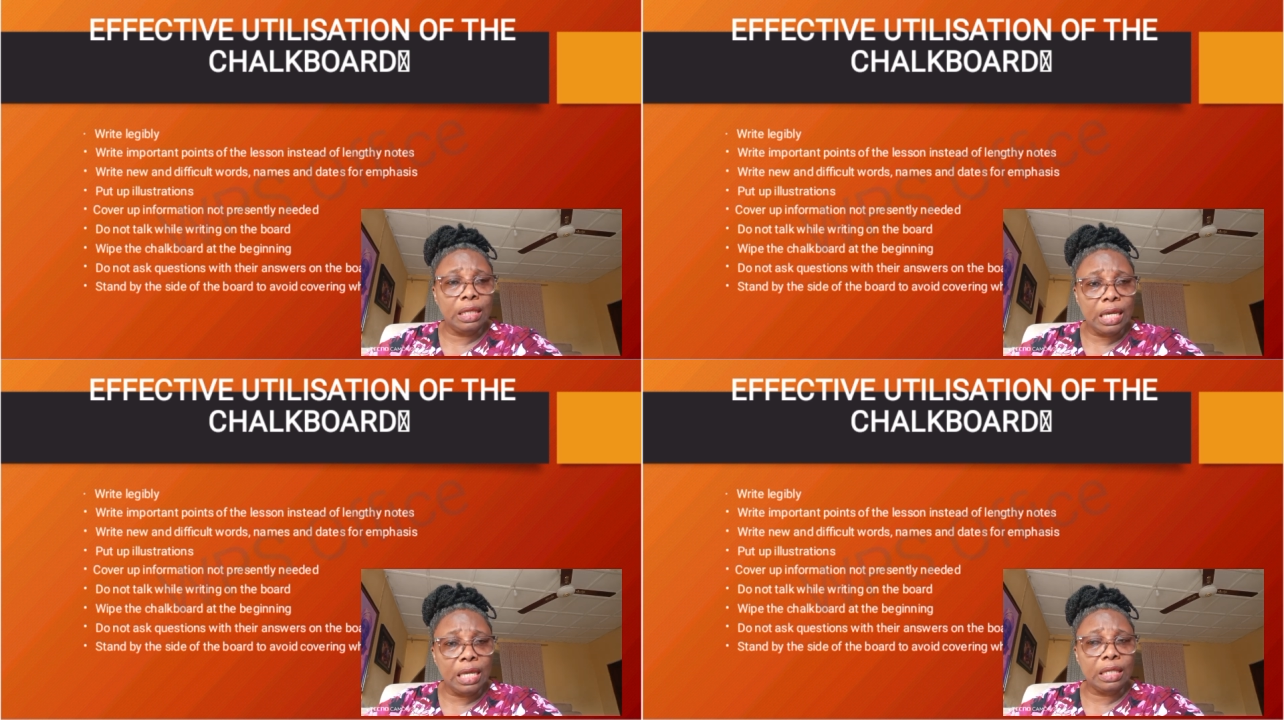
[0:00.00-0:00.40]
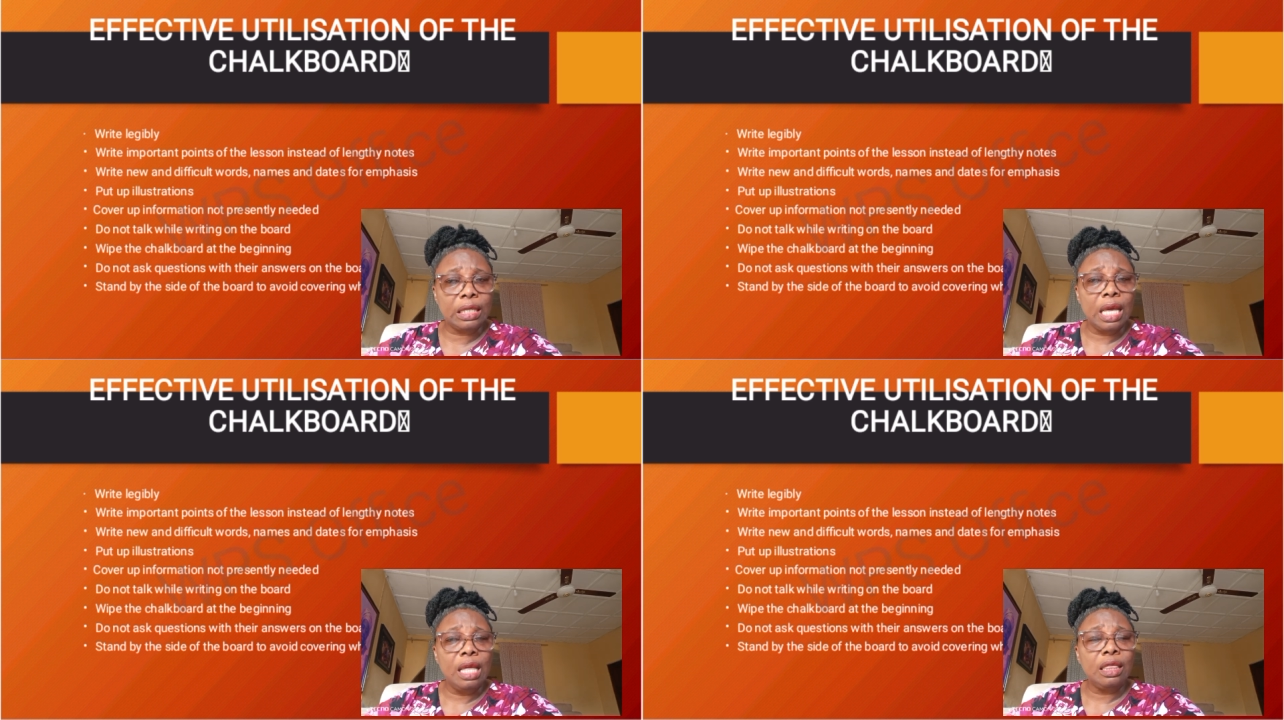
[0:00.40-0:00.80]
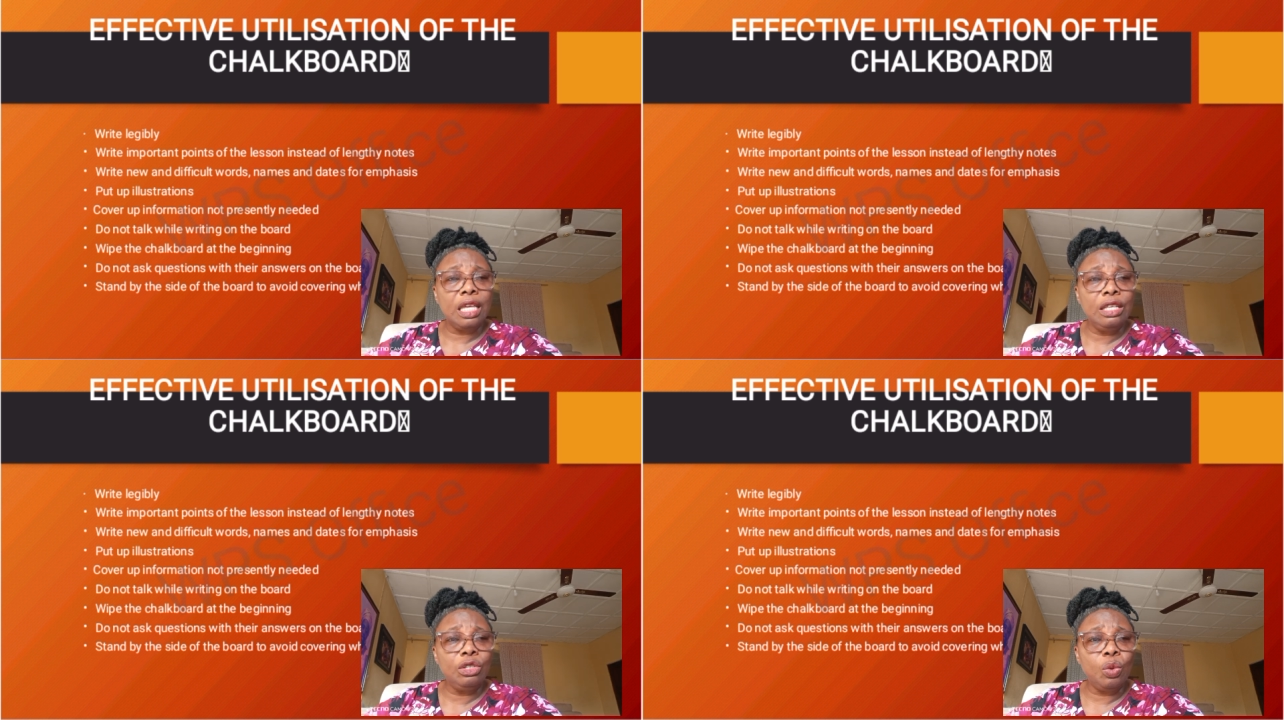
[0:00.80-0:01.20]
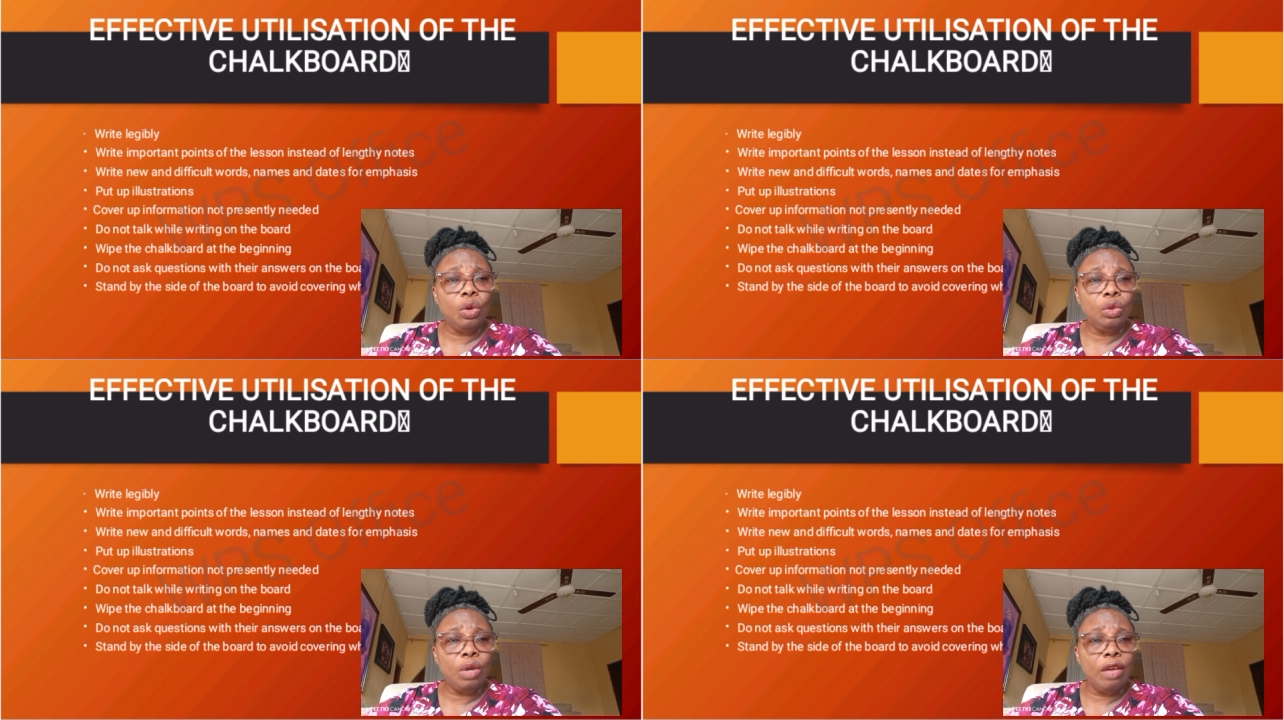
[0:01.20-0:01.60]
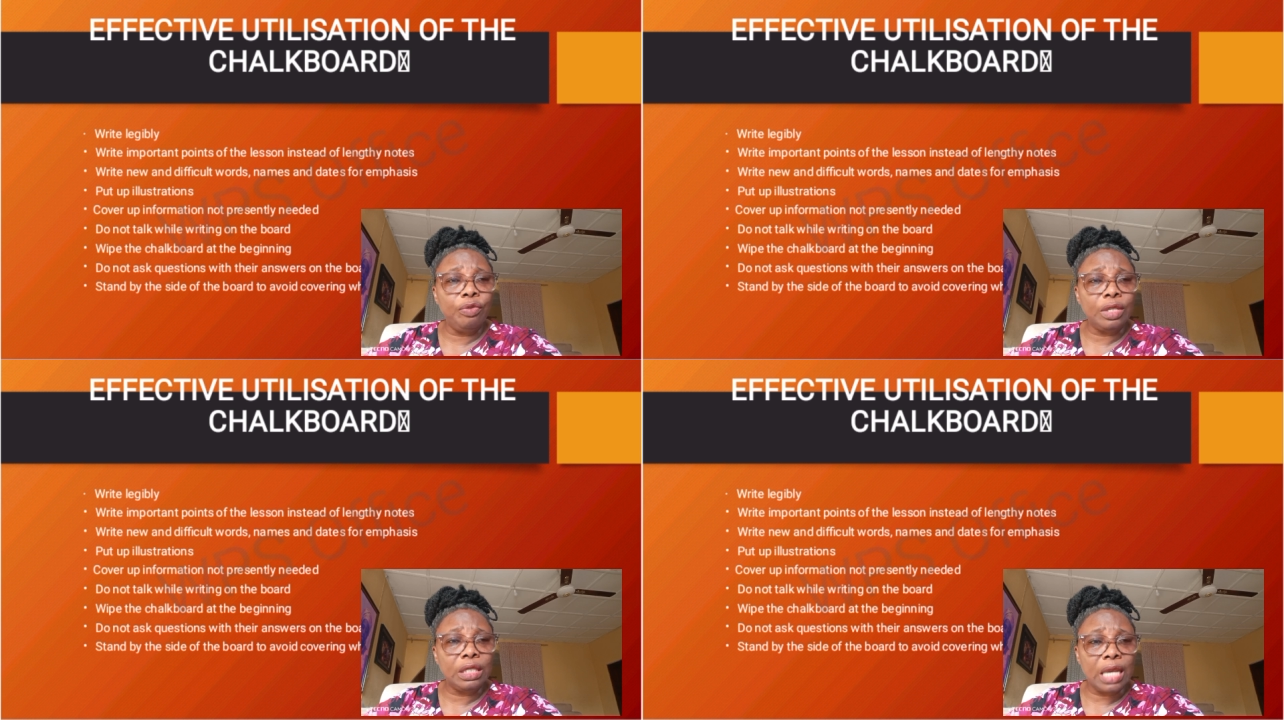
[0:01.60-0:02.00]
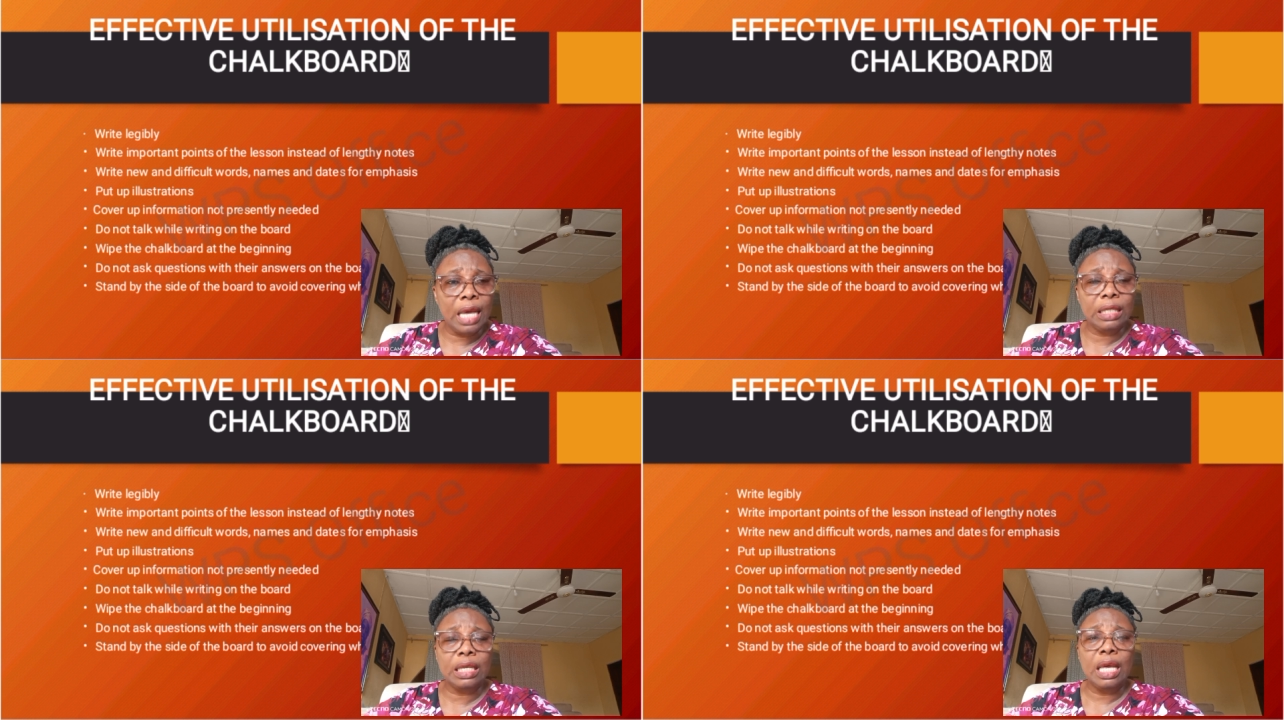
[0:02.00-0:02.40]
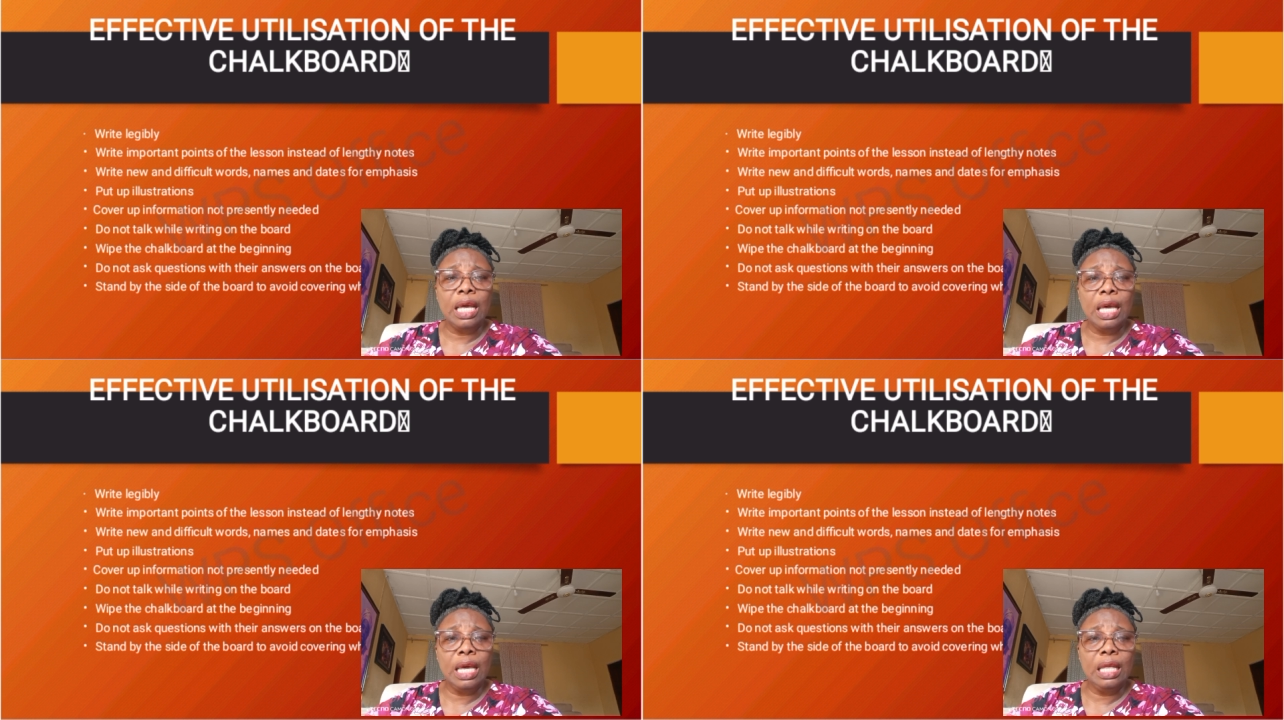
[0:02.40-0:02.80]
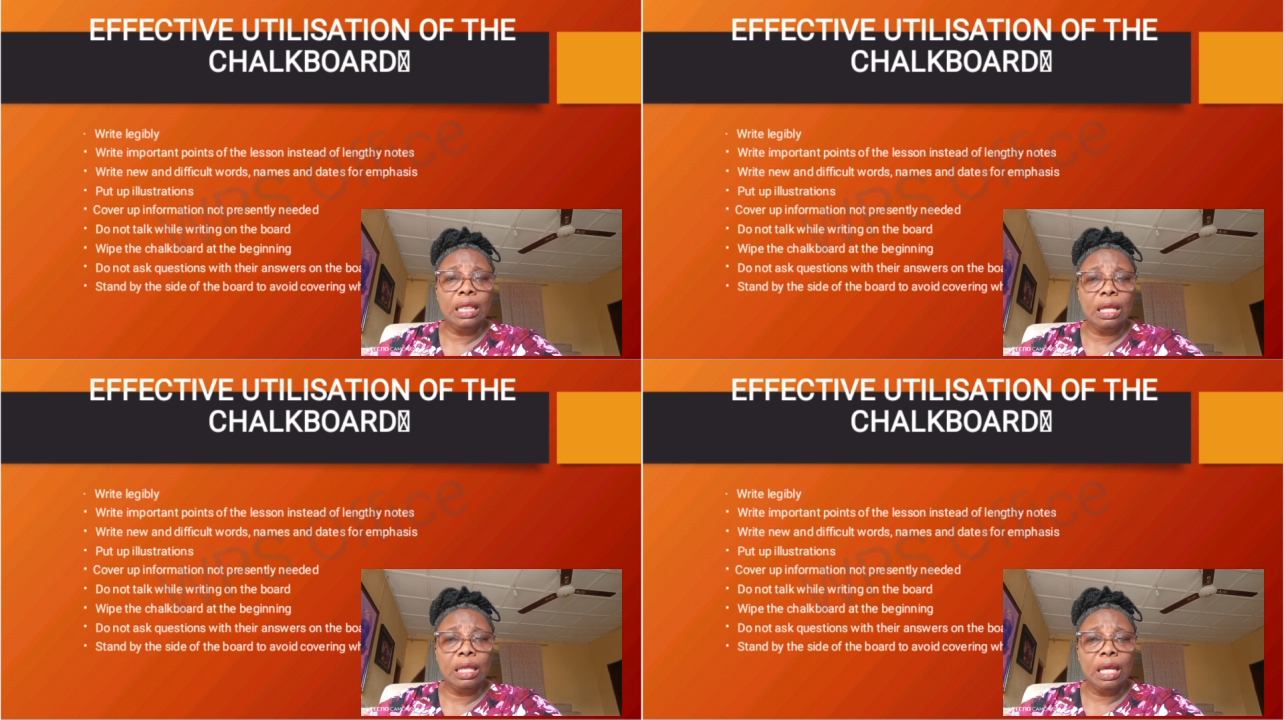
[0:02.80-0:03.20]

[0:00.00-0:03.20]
dates, things you want to emphasize in